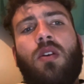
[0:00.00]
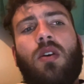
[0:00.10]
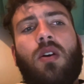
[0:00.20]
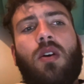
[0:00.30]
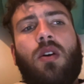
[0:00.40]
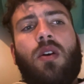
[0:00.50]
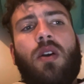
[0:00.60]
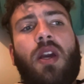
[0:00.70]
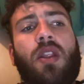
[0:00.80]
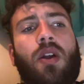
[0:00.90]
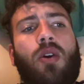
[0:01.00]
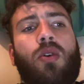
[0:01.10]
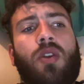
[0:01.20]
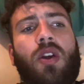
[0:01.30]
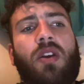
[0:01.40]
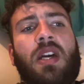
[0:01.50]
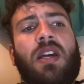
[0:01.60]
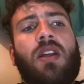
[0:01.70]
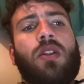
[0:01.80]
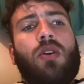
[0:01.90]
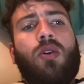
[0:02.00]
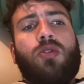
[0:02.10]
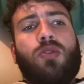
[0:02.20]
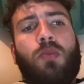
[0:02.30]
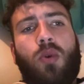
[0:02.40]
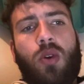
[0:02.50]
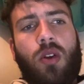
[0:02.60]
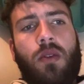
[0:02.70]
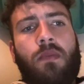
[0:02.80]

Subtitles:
in their own area, in their own sport,